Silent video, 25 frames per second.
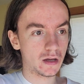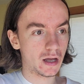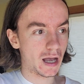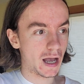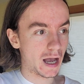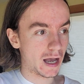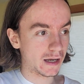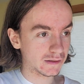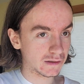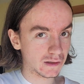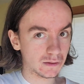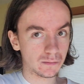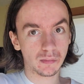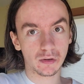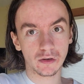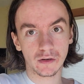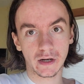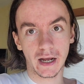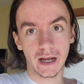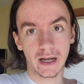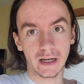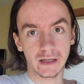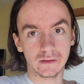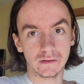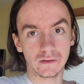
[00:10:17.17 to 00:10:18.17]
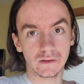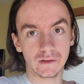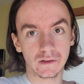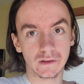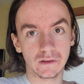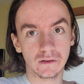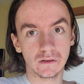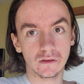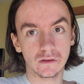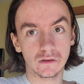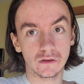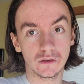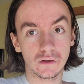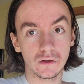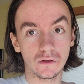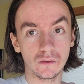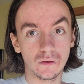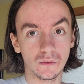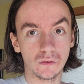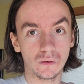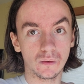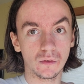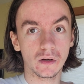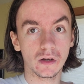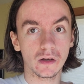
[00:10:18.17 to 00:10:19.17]
as it pertains
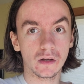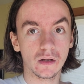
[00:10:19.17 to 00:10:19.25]
to